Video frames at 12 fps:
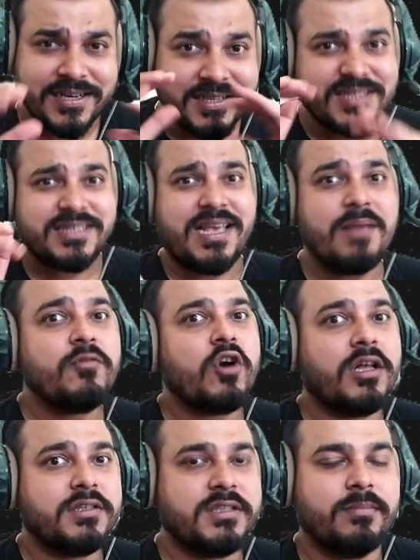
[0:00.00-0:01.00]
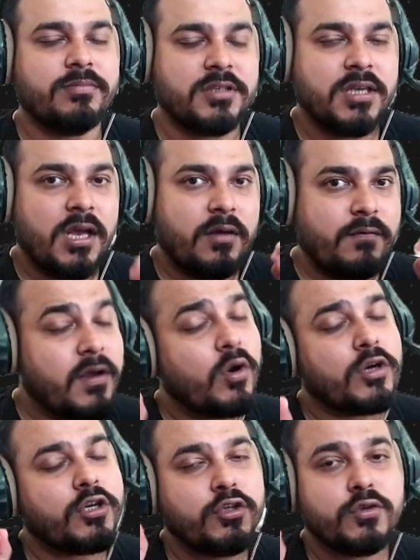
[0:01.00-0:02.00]
and this same concepts we are
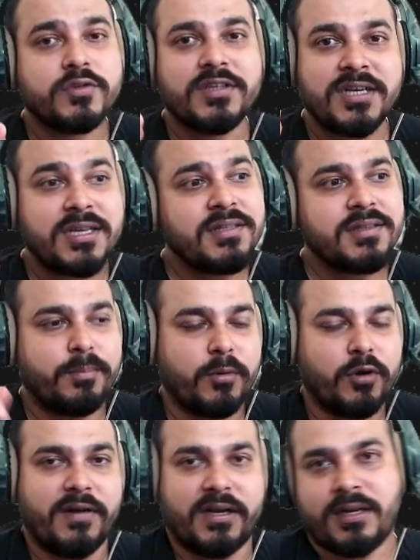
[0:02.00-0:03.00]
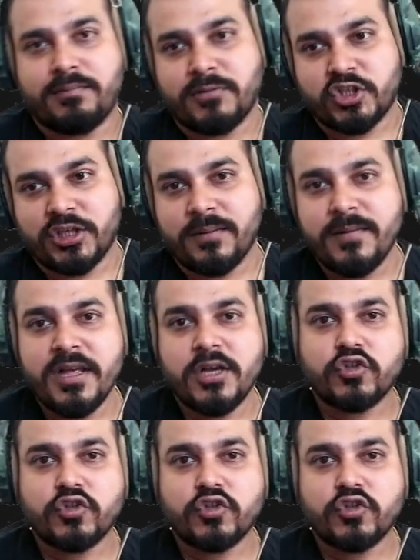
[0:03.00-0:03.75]
going to use it in support vector machine.